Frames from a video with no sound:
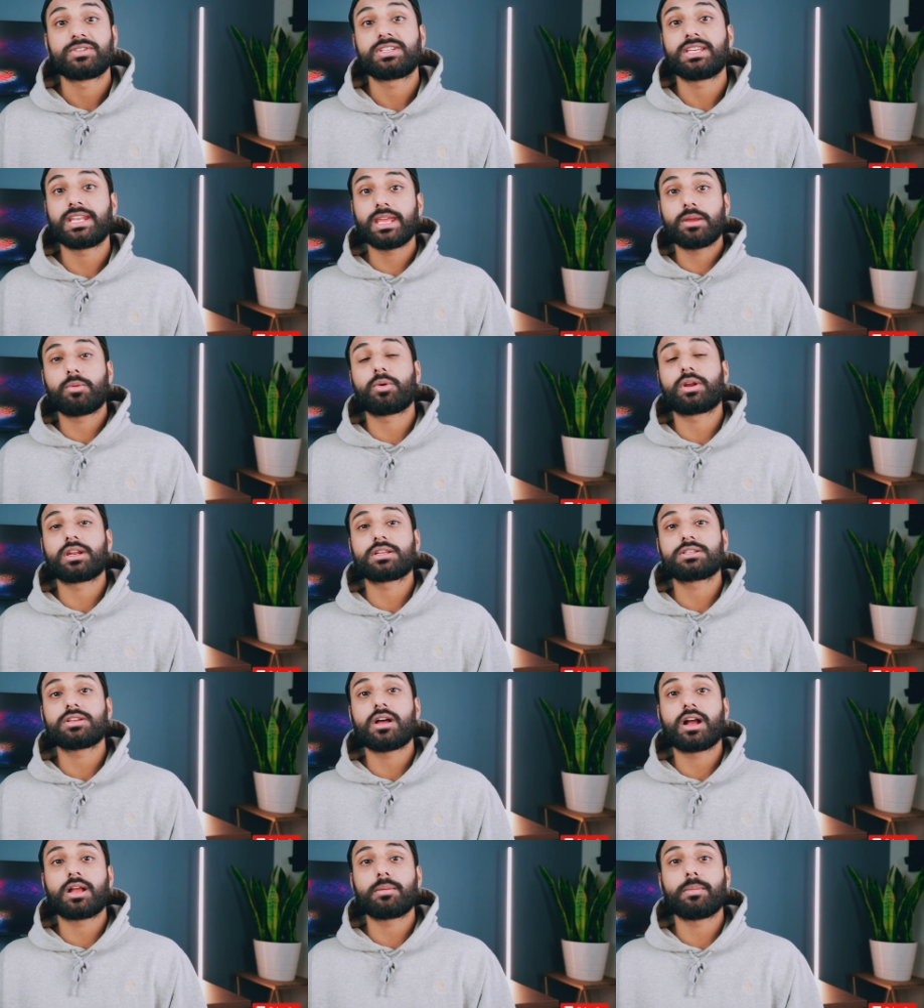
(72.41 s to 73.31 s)
today we're gonna
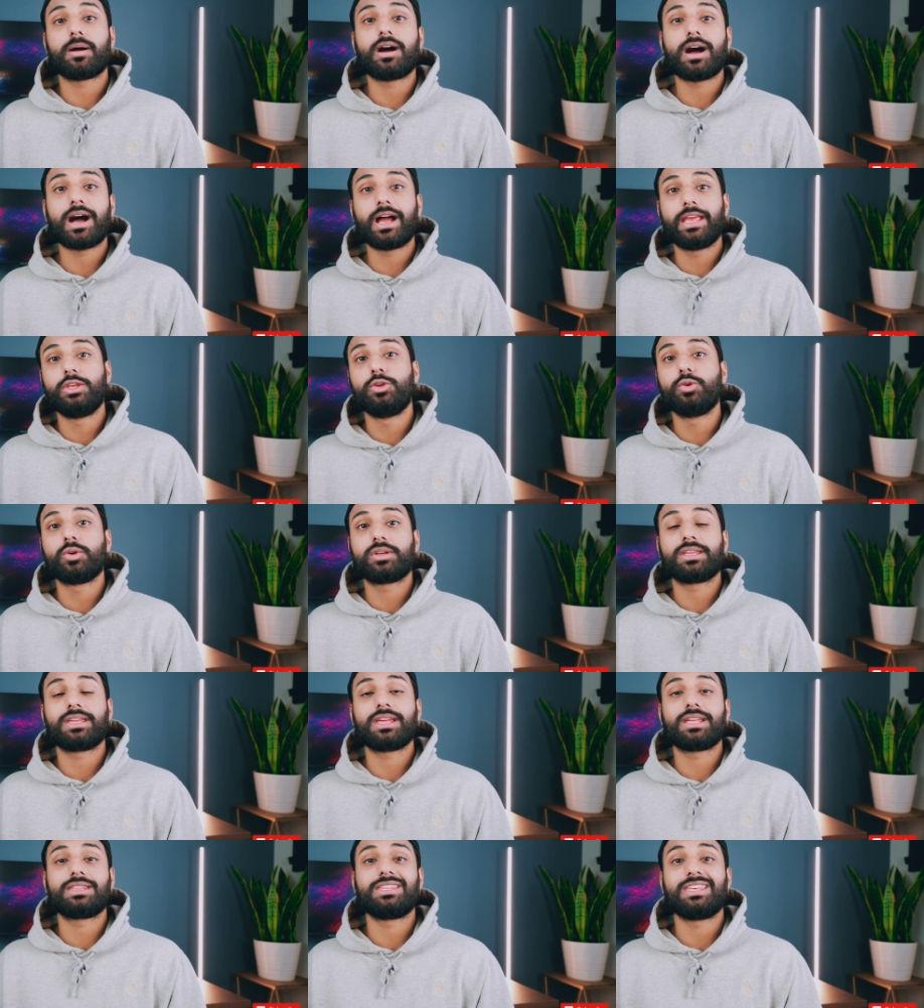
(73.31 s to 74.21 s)
talk about how you can
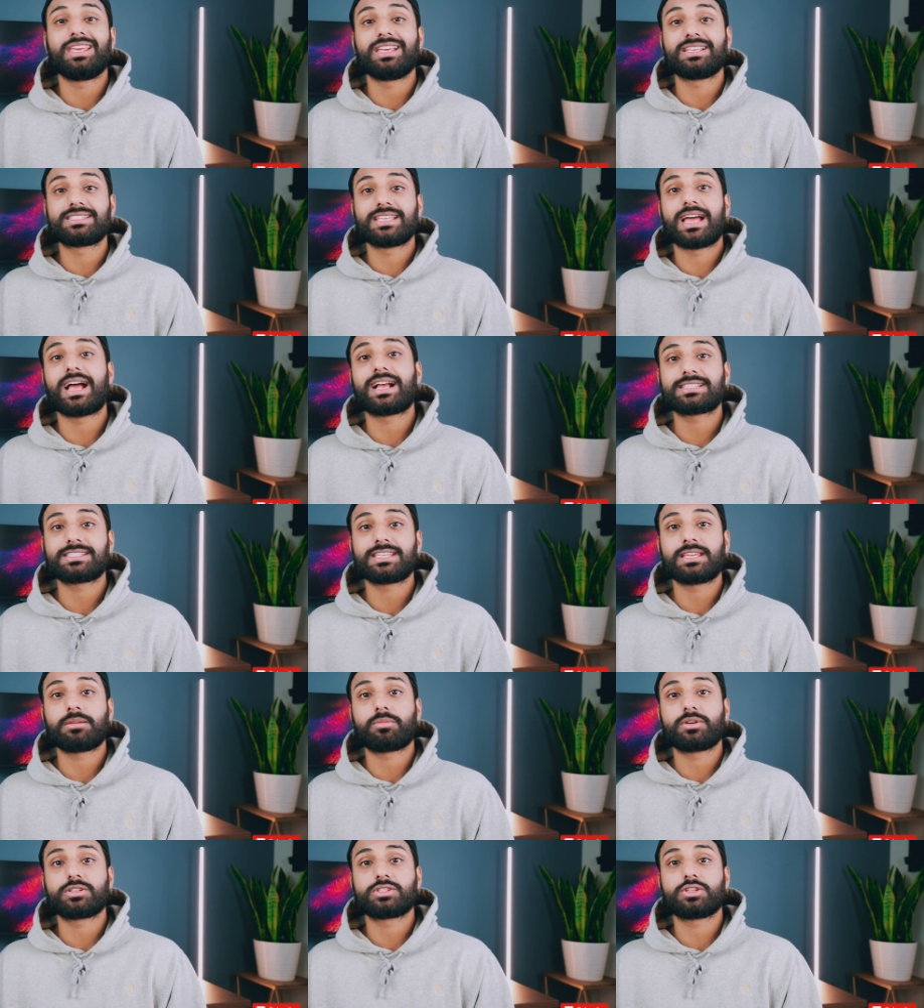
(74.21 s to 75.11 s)
get the exact
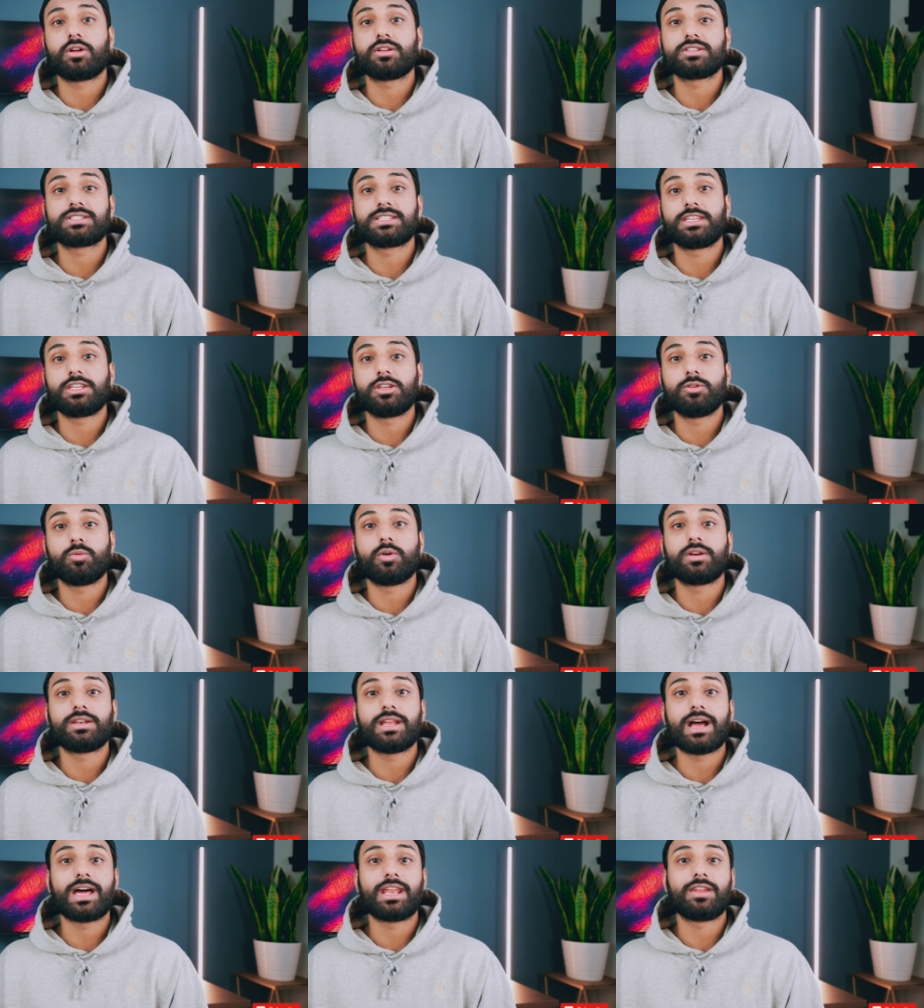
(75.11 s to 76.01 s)
same results that you
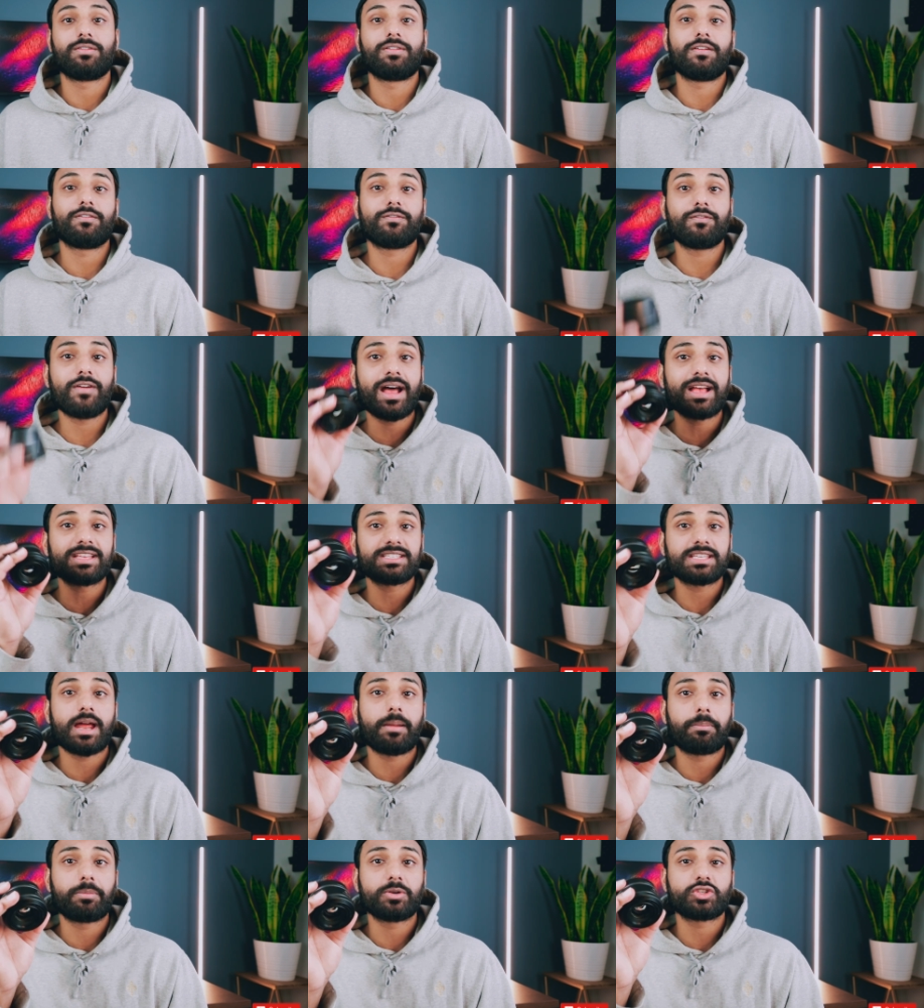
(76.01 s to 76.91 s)
would out of a fast
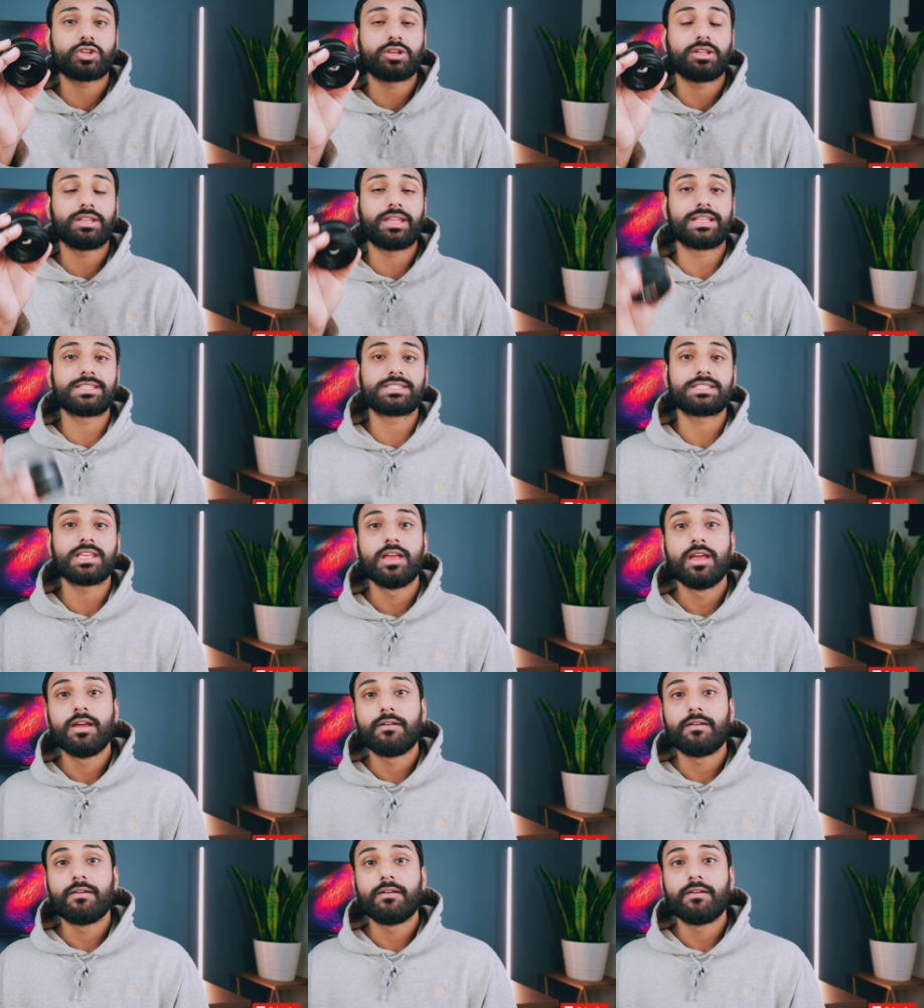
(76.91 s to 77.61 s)
aperture lens